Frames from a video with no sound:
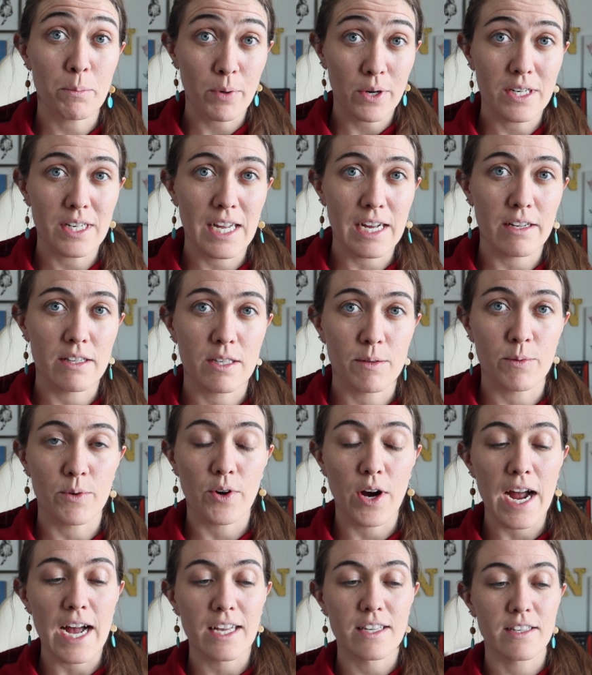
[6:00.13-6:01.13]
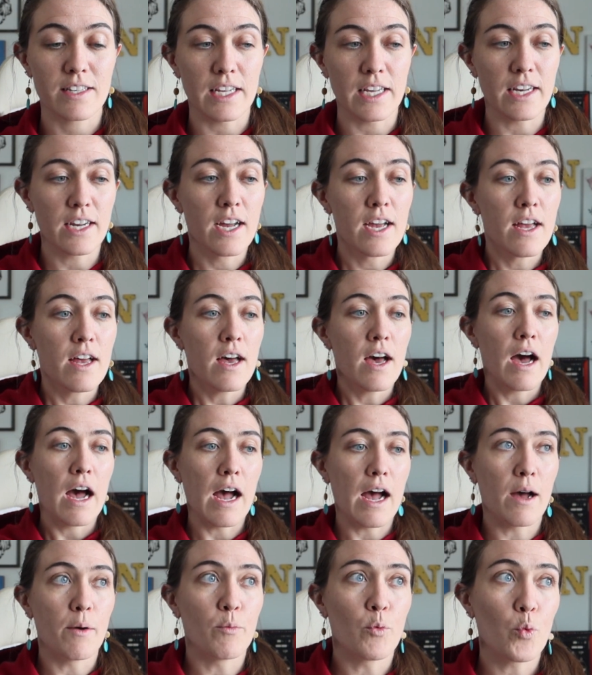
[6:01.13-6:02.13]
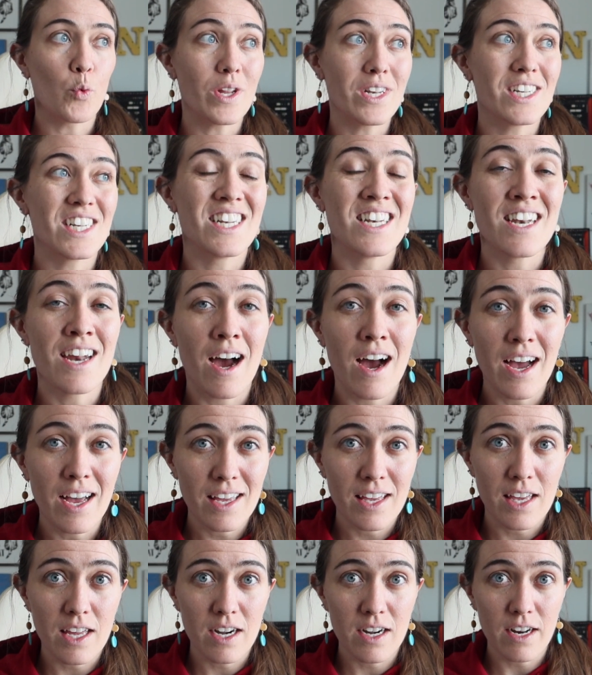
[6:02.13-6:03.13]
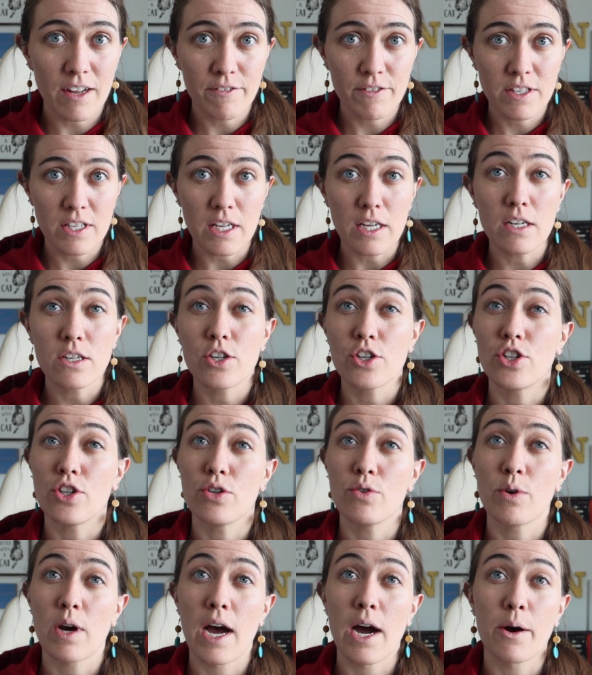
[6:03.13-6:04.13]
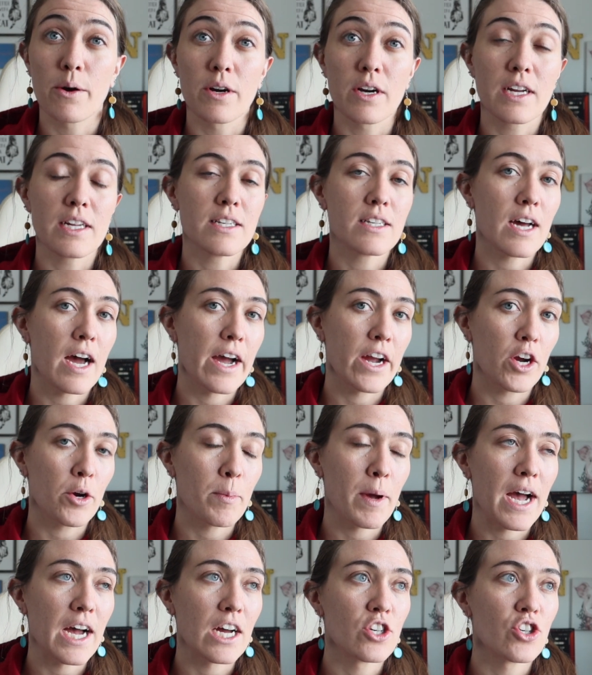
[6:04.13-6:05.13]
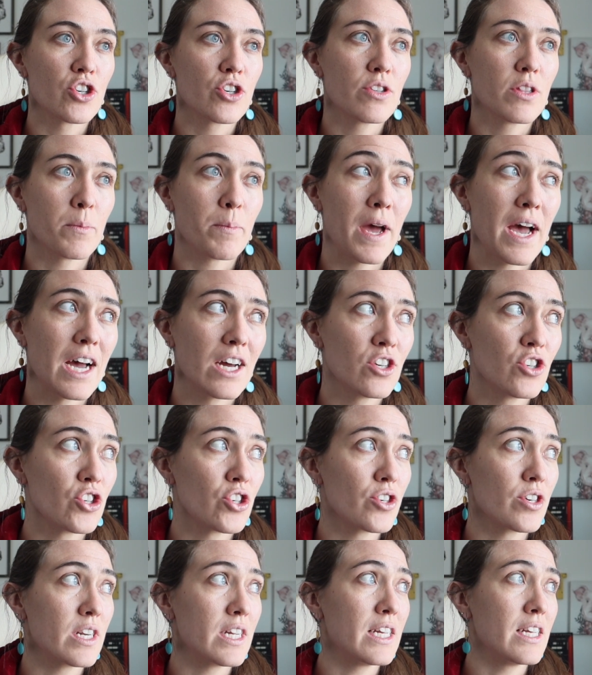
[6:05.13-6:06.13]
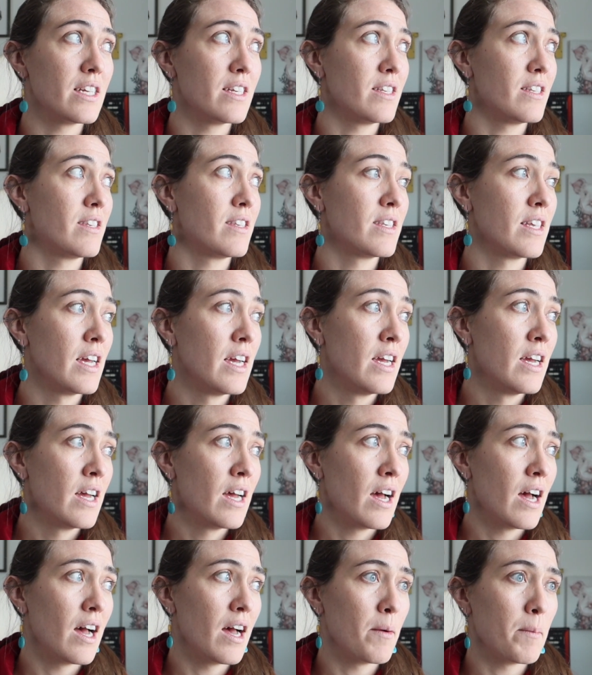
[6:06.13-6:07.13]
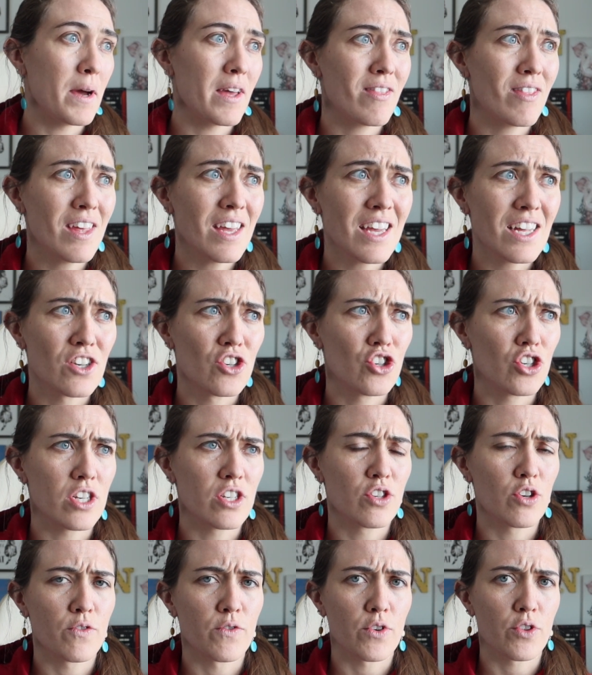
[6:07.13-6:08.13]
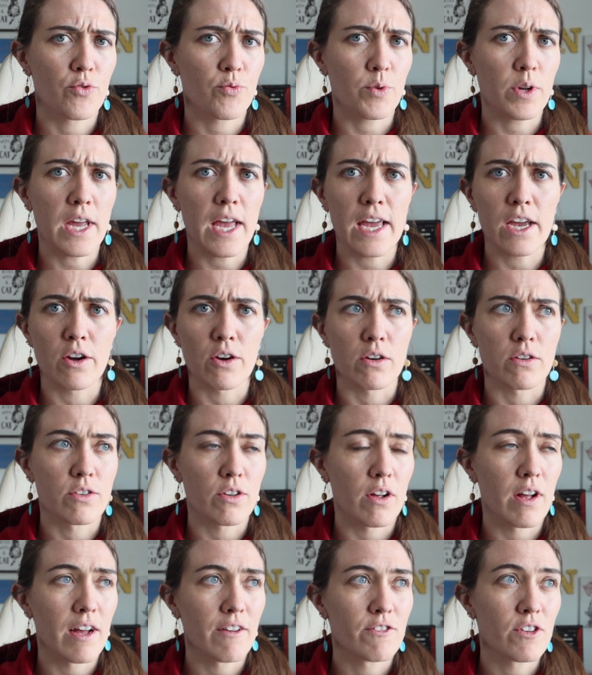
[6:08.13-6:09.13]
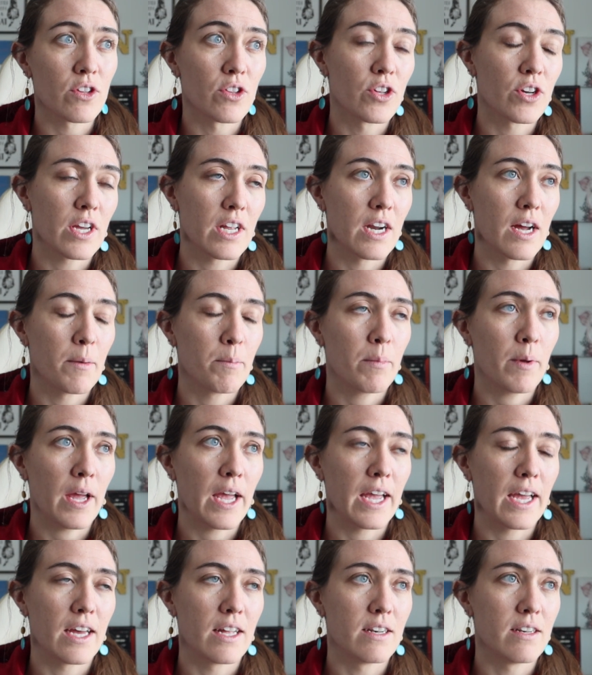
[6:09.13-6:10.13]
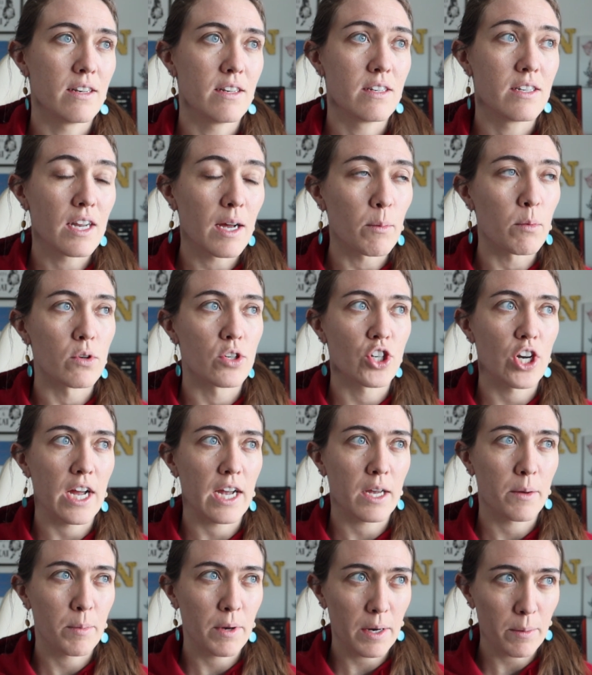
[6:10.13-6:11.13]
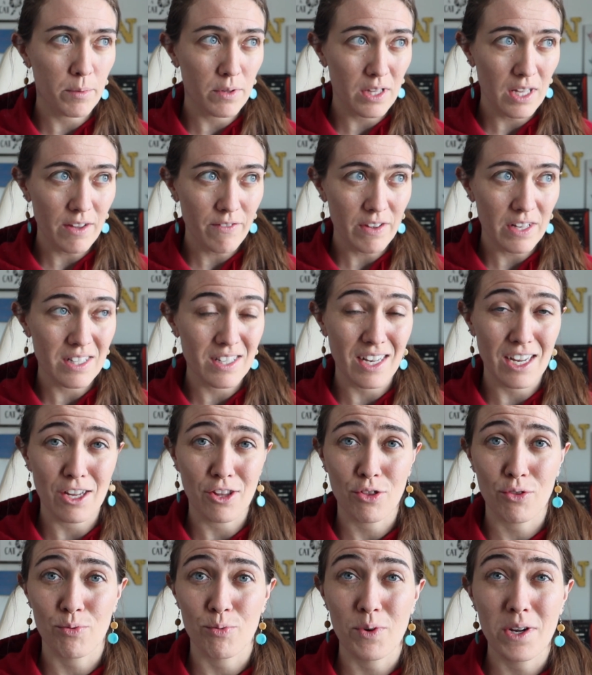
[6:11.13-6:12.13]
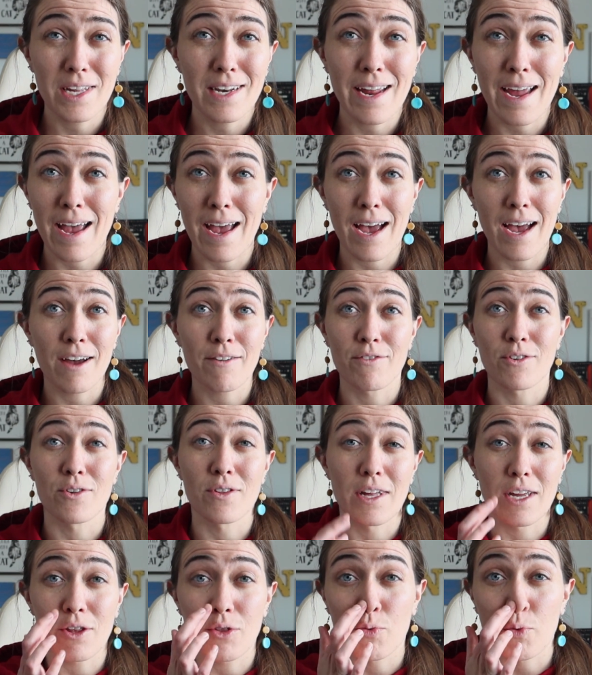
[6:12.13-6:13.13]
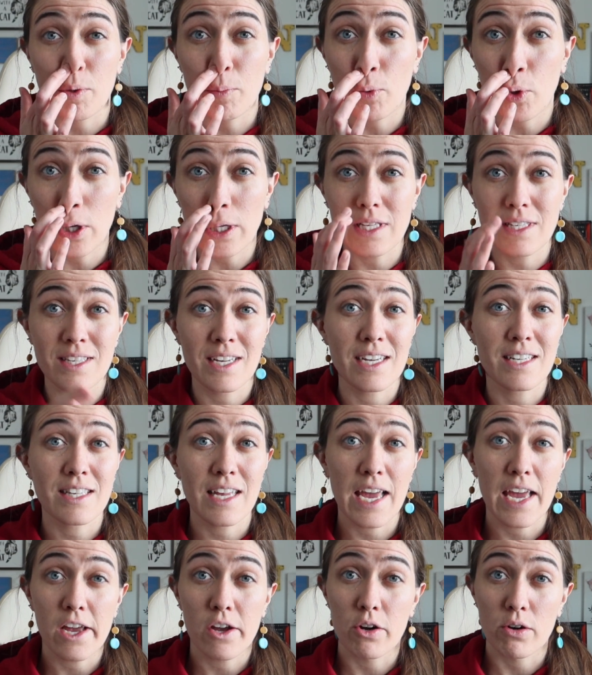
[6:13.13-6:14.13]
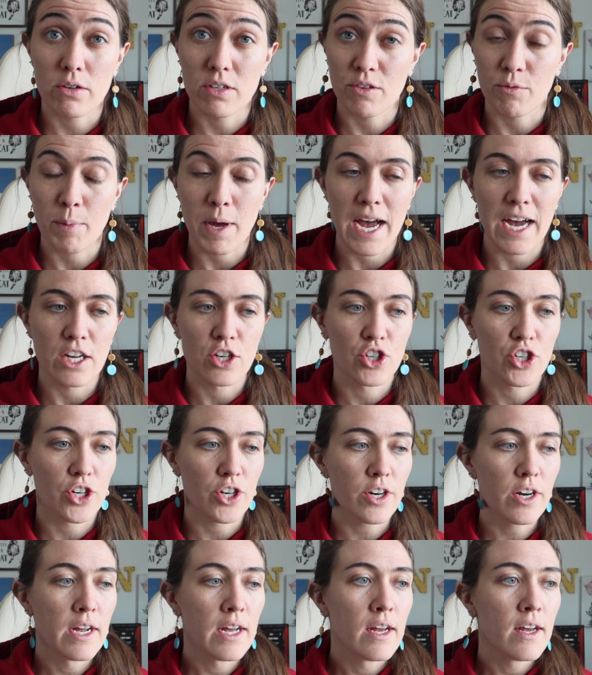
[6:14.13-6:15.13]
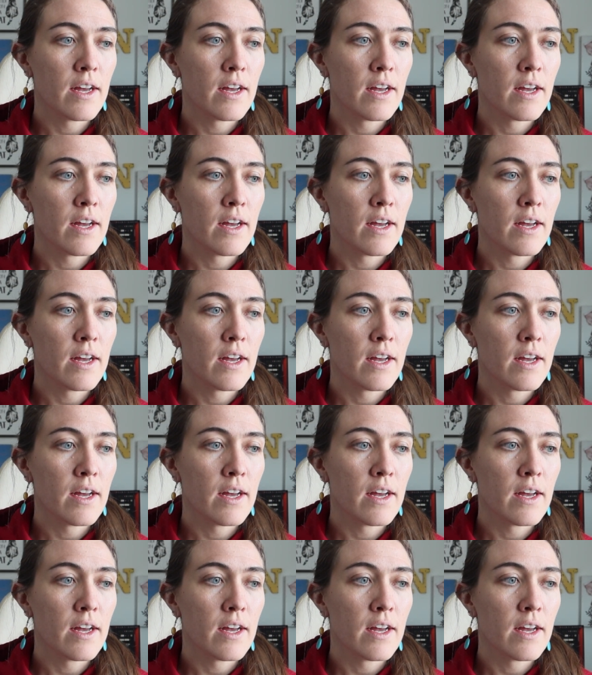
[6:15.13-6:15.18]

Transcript: put down some grass seed. We did not get enough seed to do our entire pasture. The pasture is, I think it's just over 3 acres. I'll have to look it up and double check, but I believe it's like 3.5 or like 3.6 acres of pasture.